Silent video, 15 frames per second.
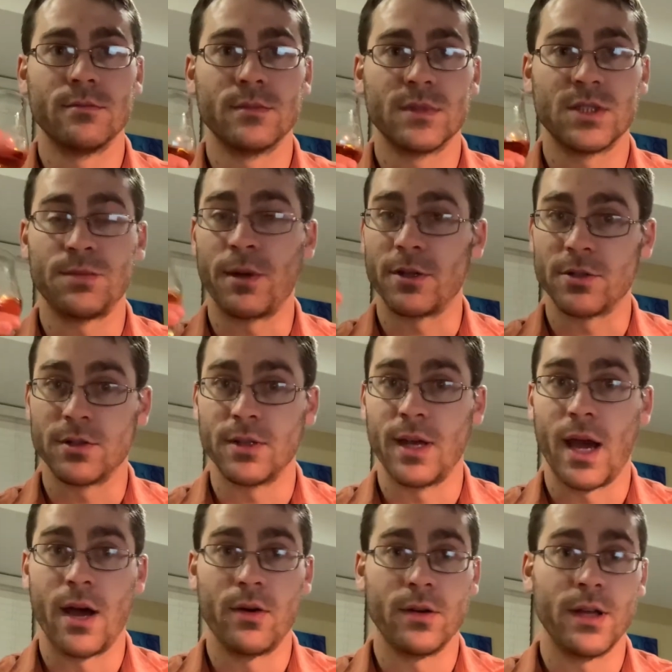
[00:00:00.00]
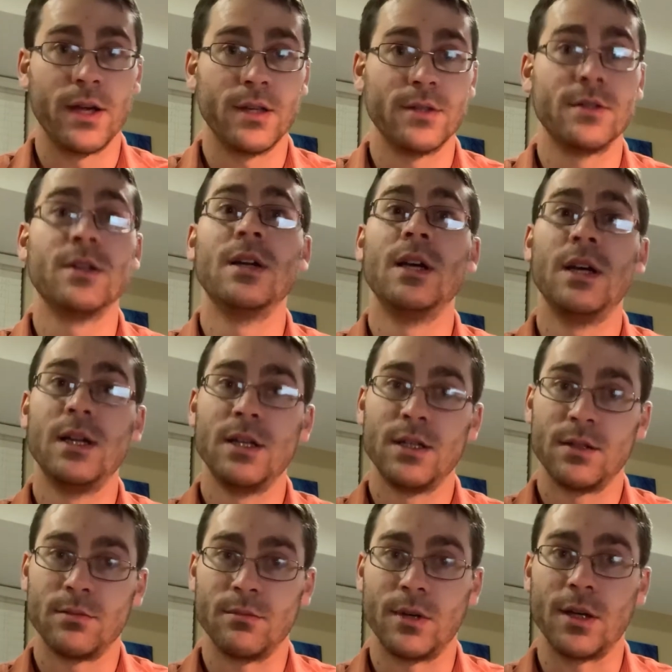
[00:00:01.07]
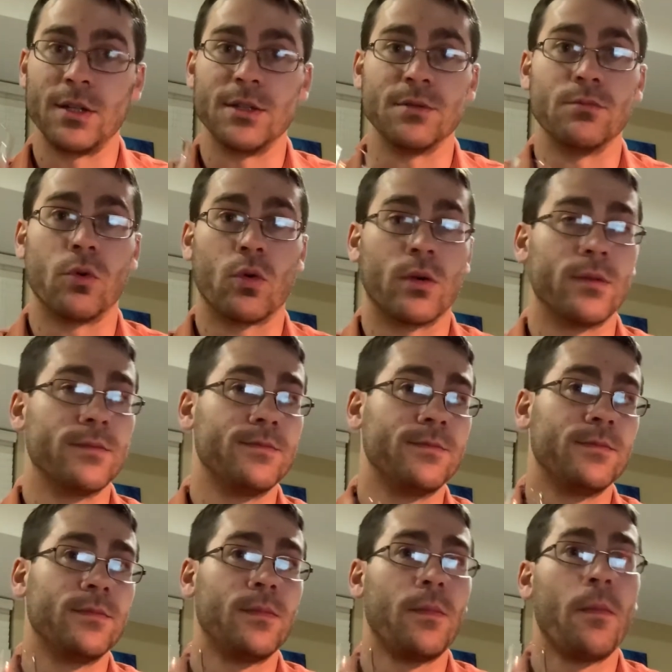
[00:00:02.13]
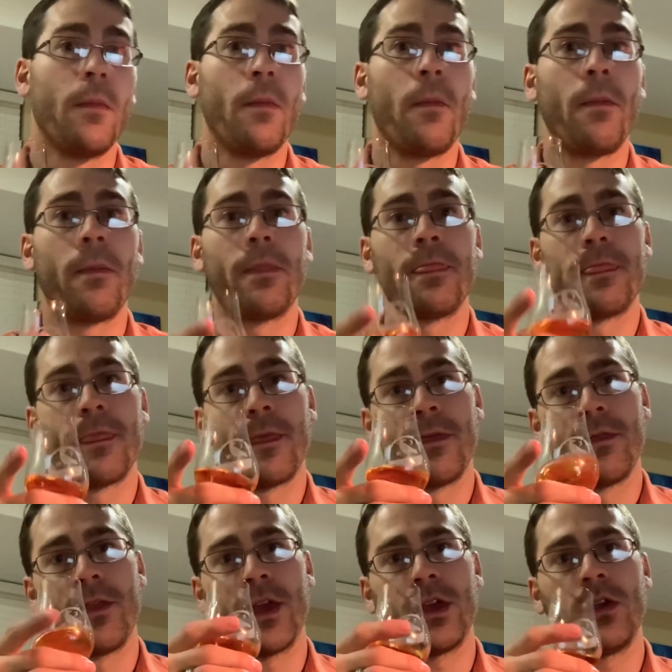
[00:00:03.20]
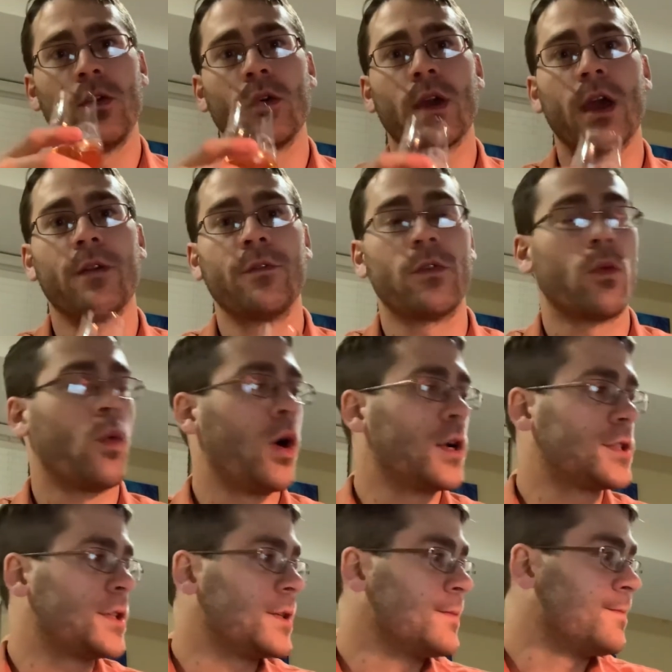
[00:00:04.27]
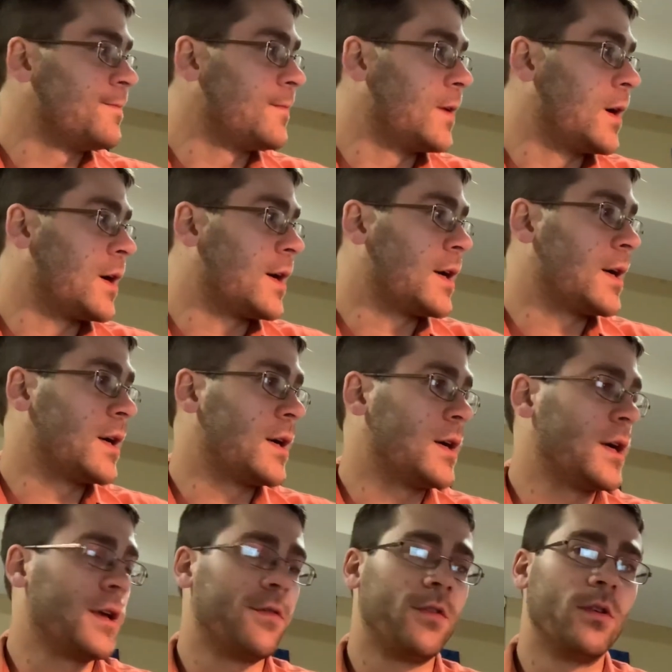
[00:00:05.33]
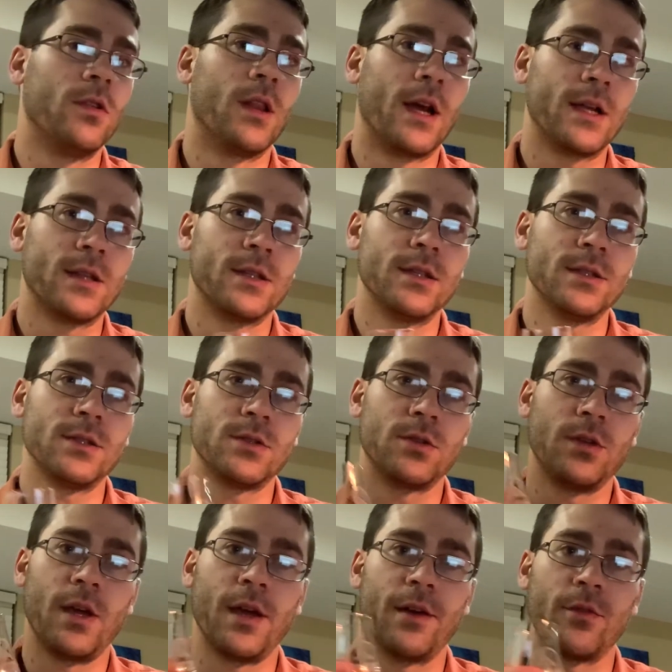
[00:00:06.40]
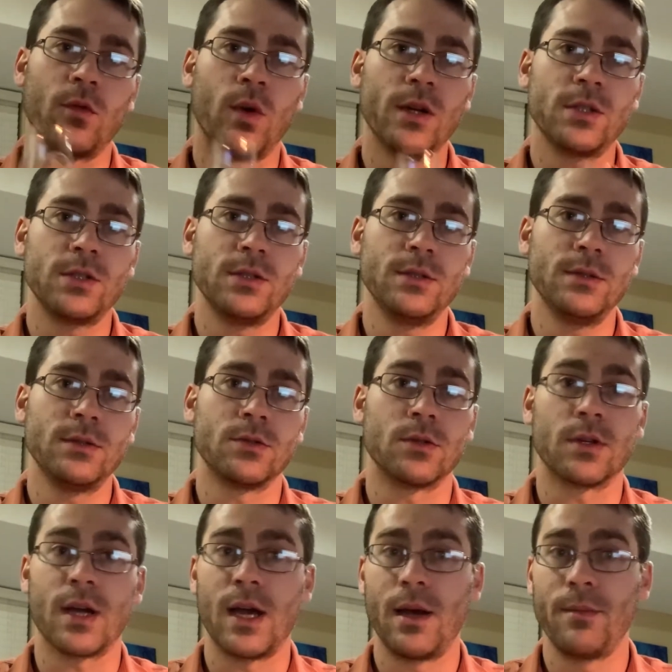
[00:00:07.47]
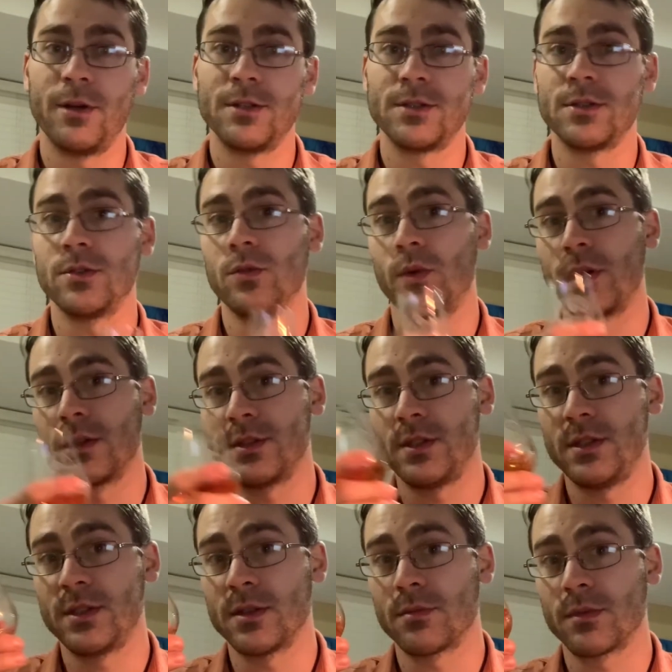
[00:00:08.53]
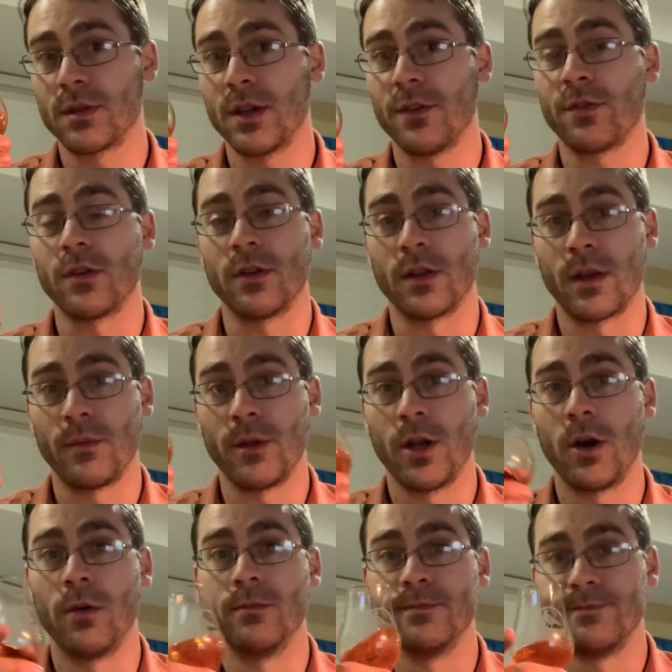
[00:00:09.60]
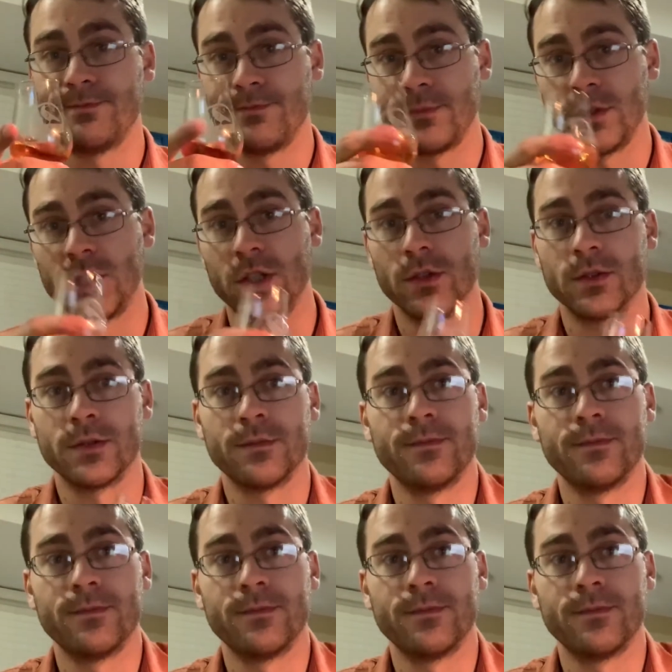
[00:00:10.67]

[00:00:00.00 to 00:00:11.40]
Especially nowadays, money's important. Thank you again for watching. If you like this or you have questions or comments or you want to see something different, let me know. Cheers.